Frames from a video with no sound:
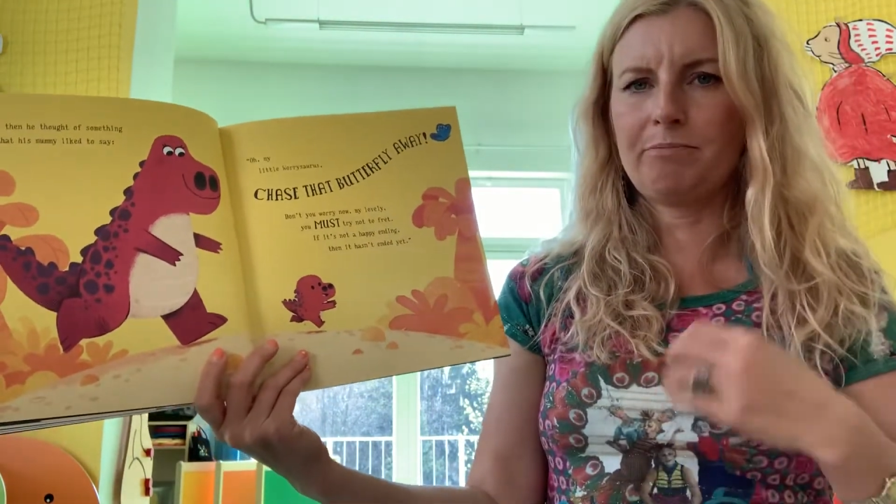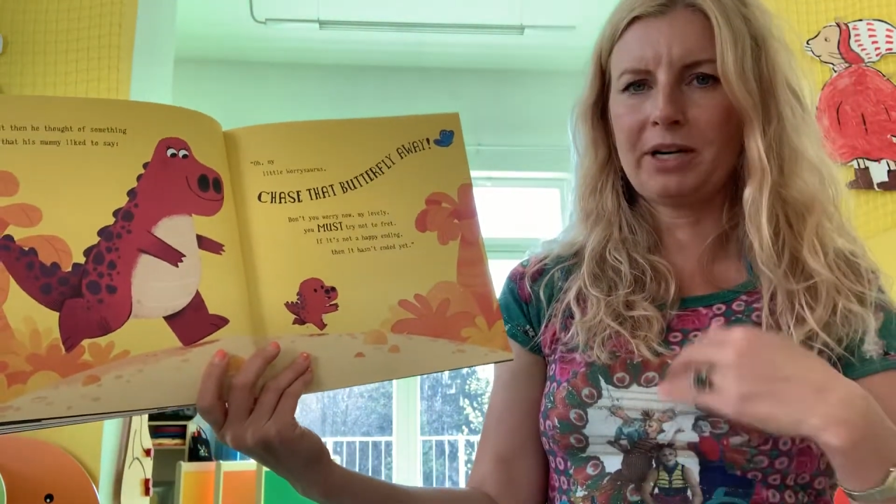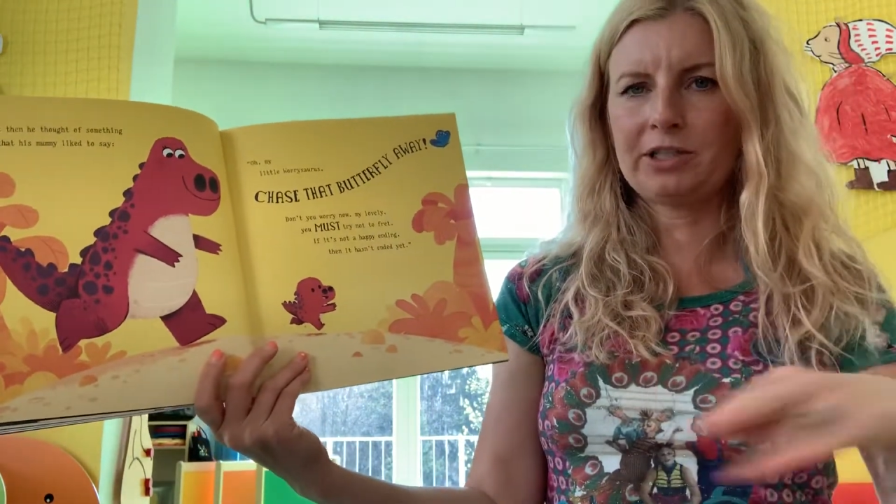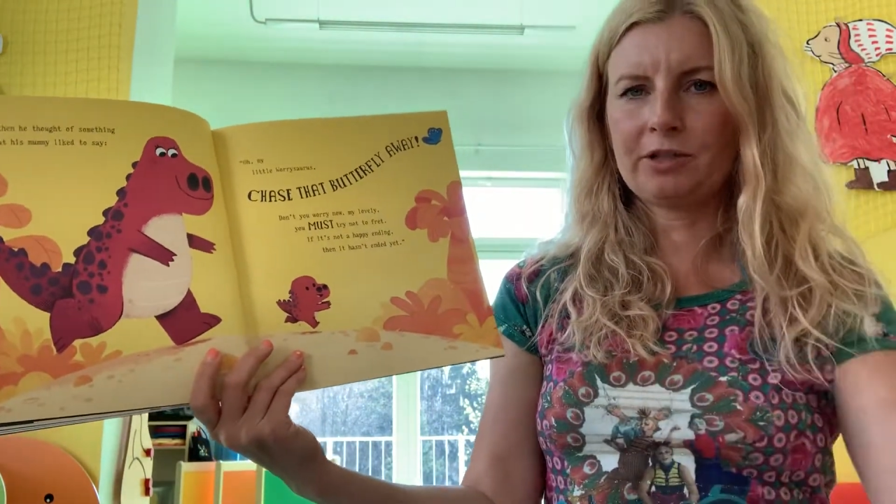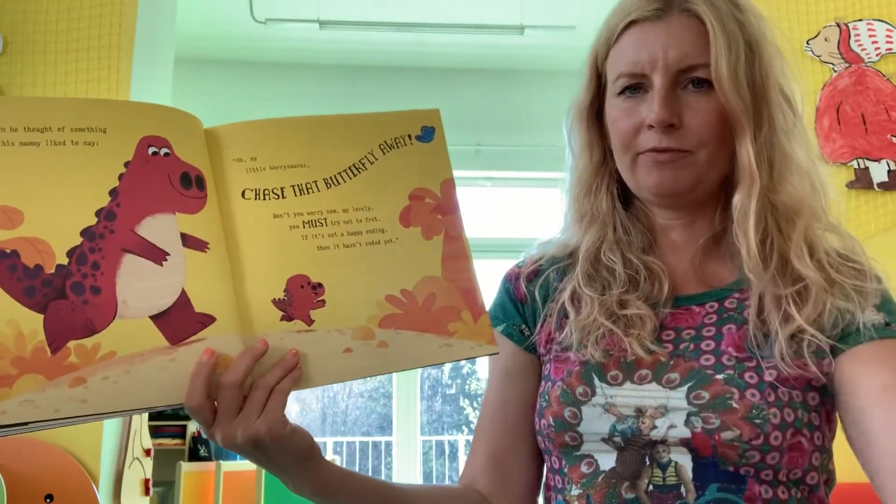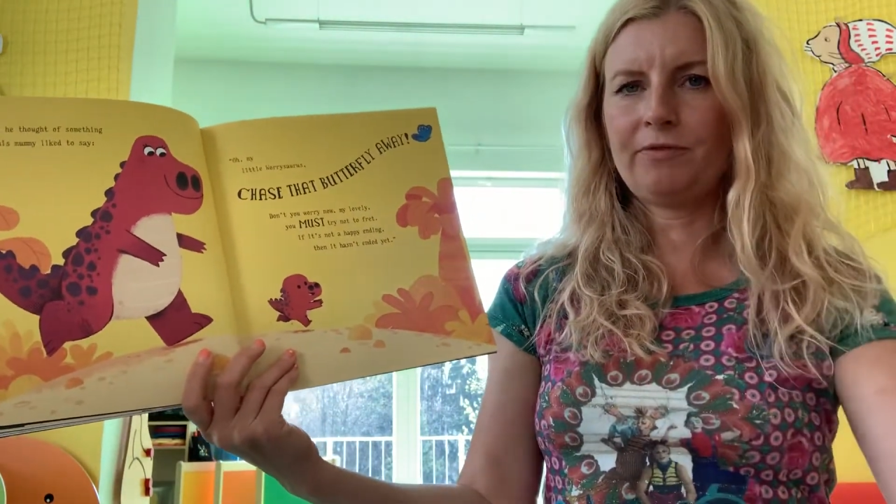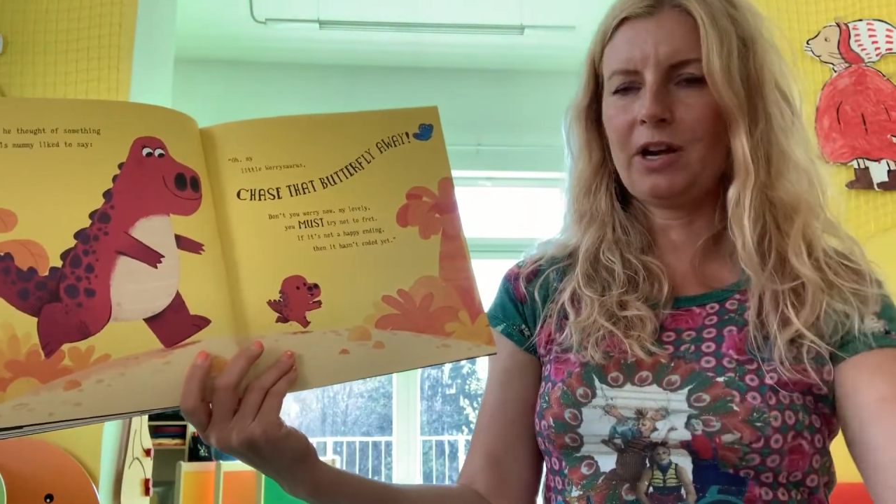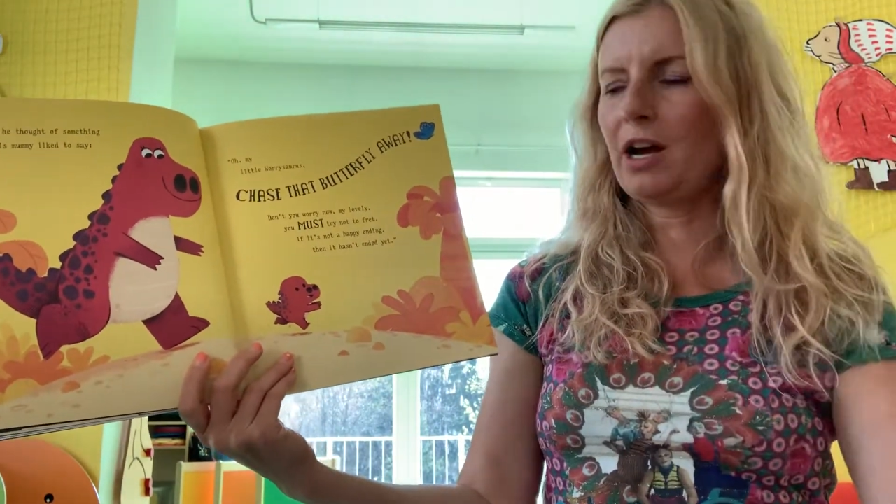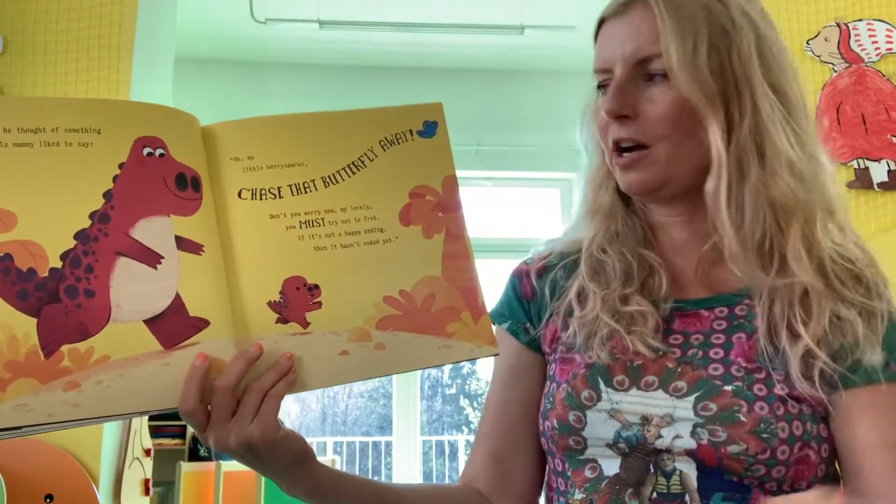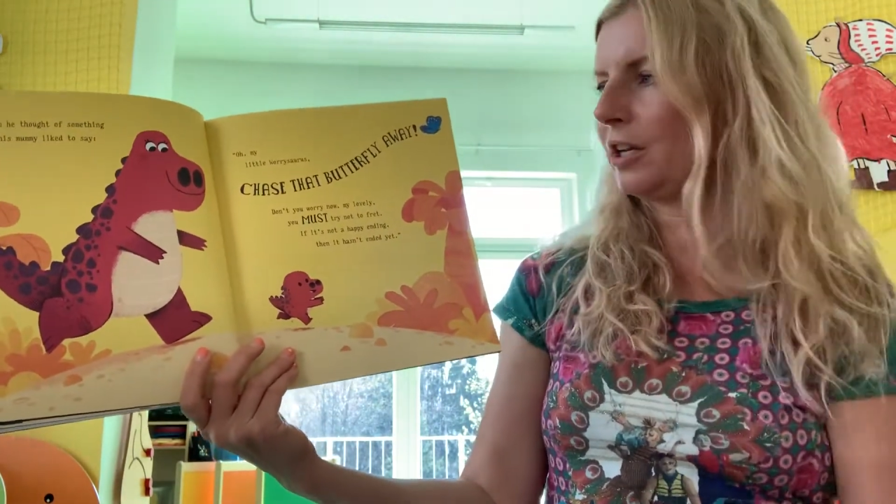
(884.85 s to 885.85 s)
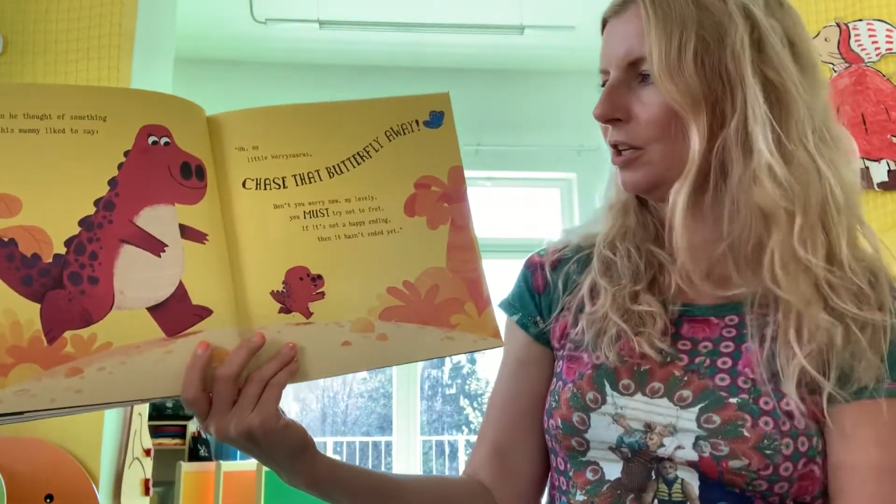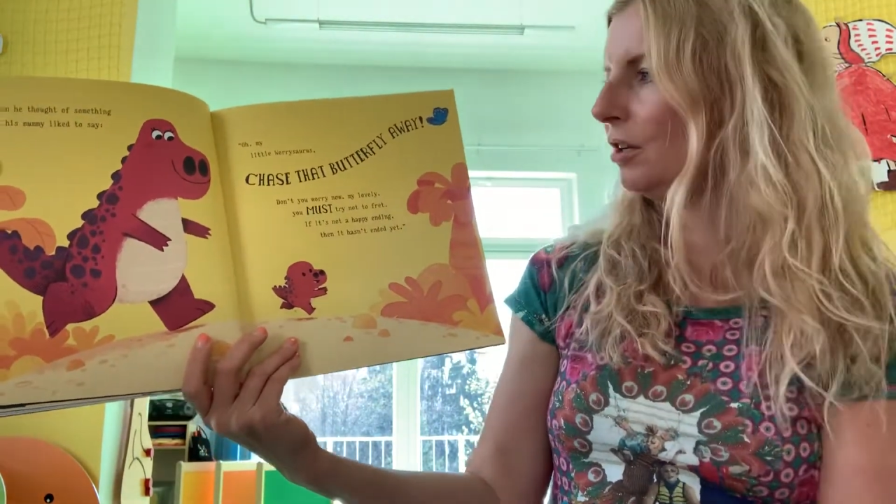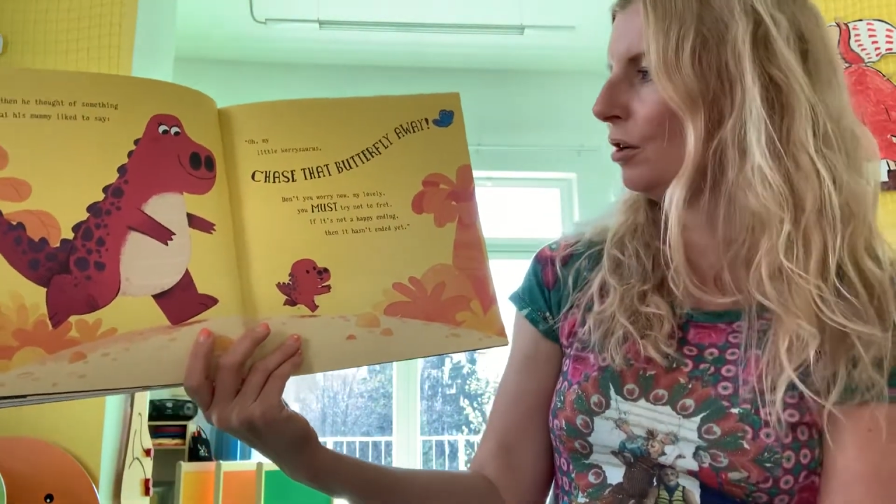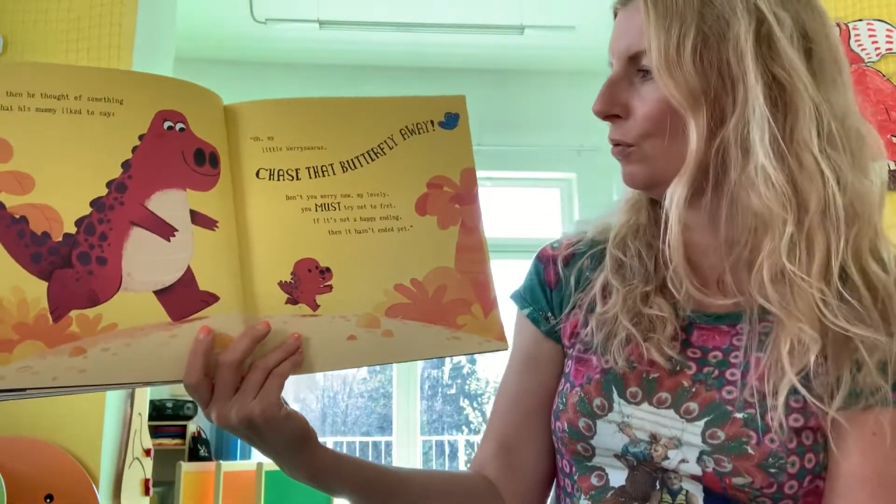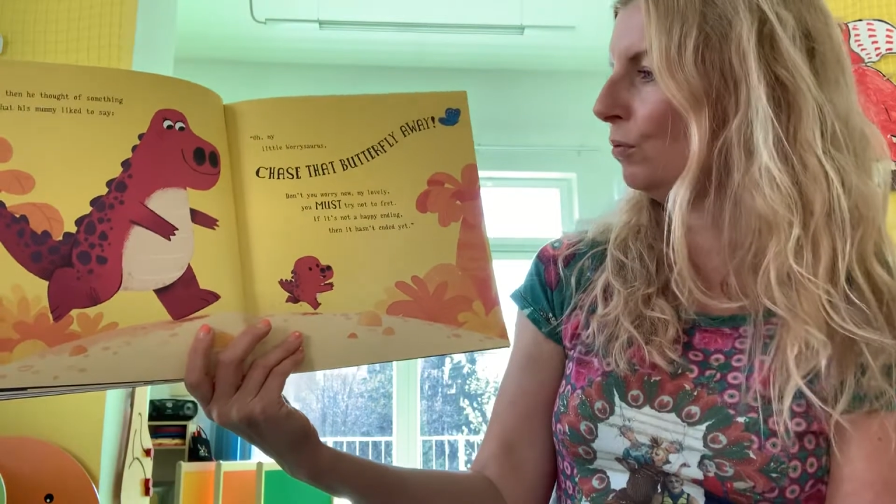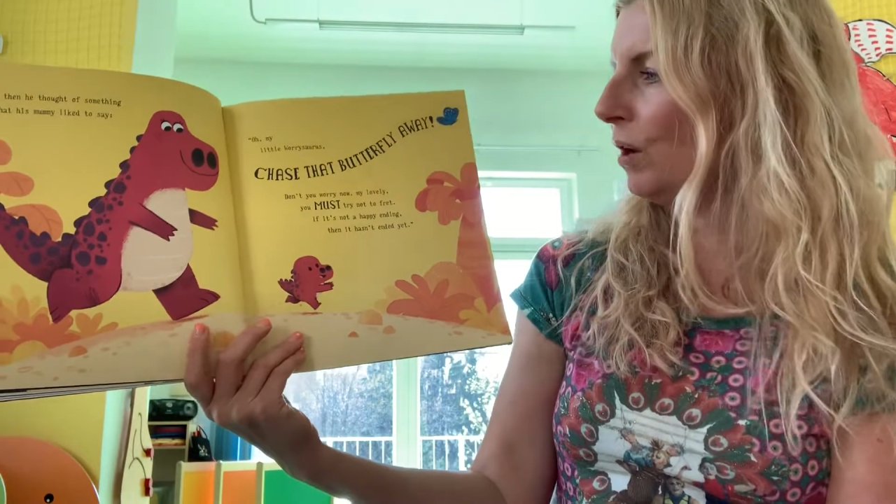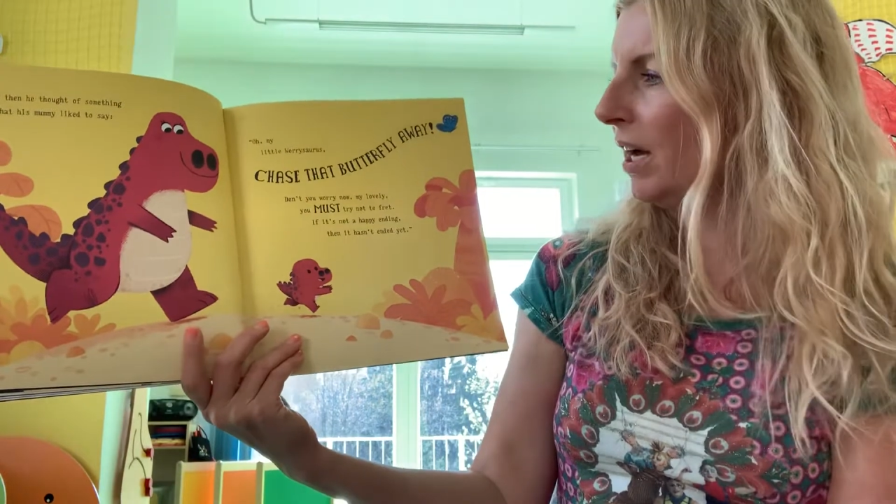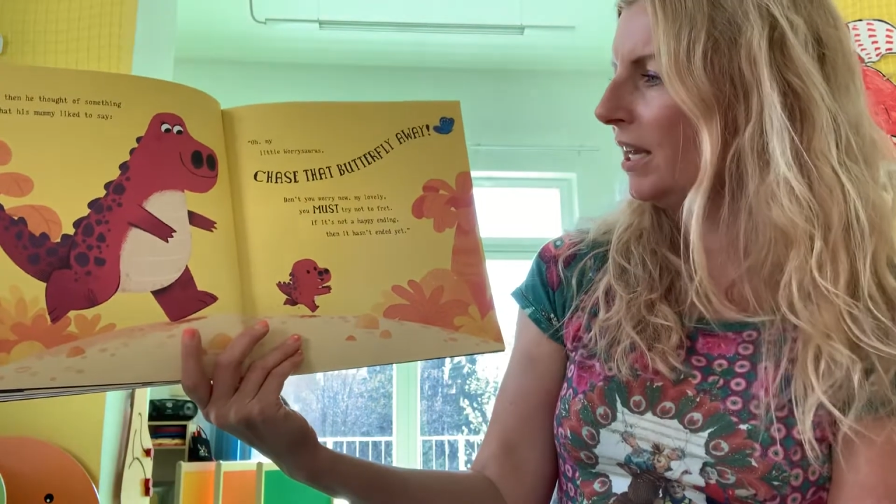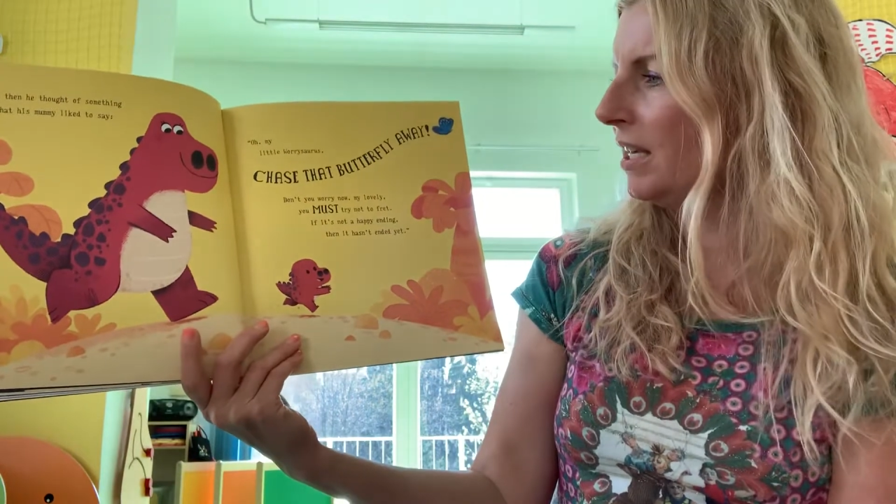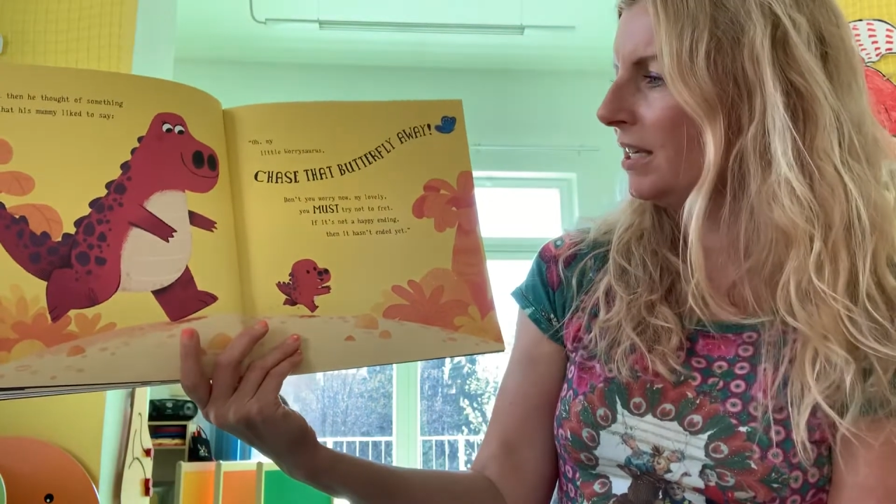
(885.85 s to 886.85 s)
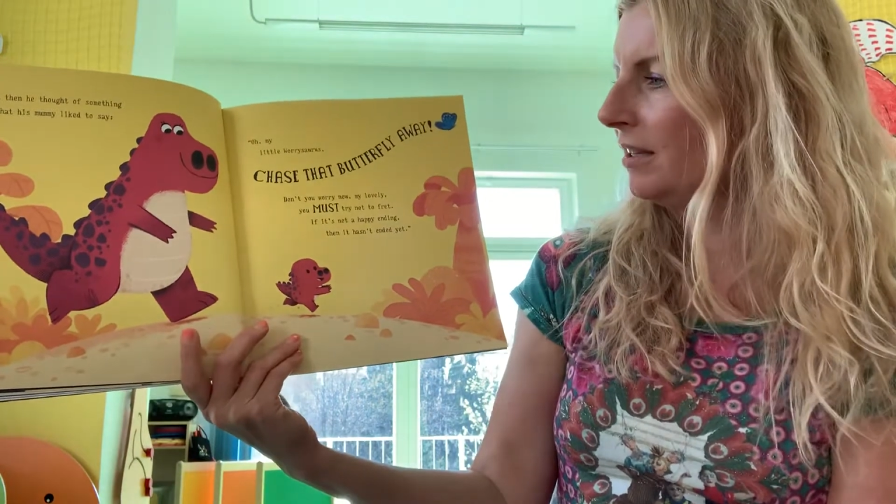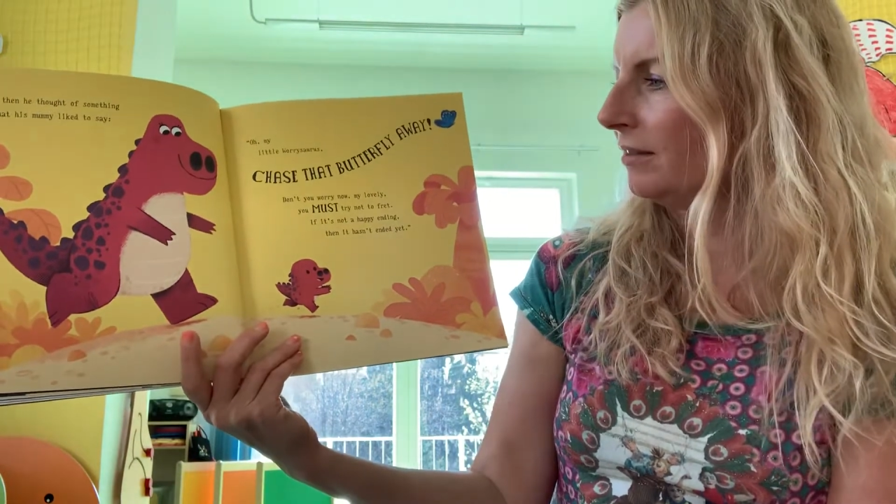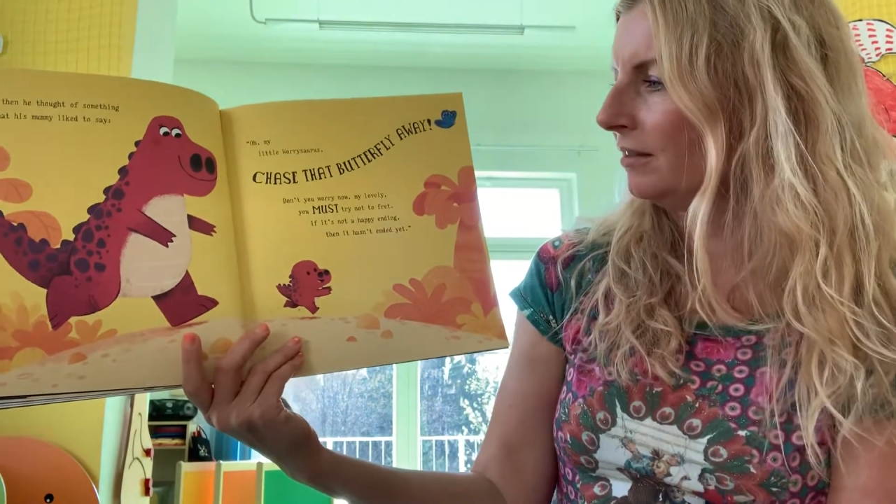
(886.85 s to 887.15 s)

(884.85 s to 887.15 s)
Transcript: butterfly away.